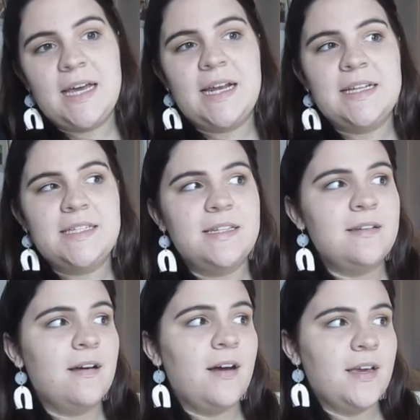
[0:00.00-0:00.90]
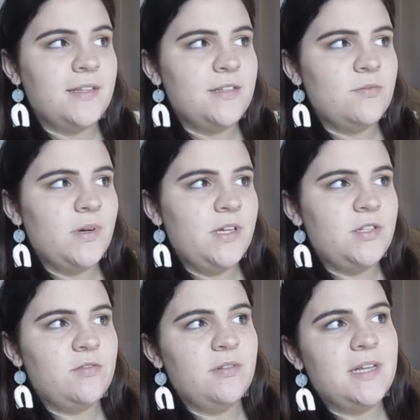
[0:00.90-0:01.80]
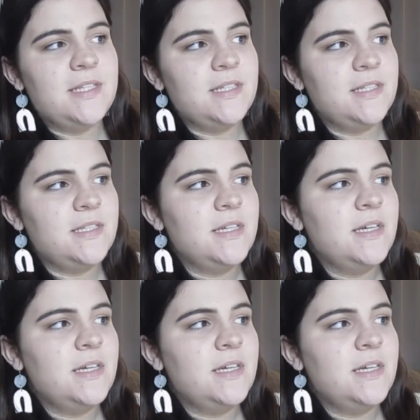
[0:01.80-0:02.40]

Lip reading: and I did not get to do my history lesson.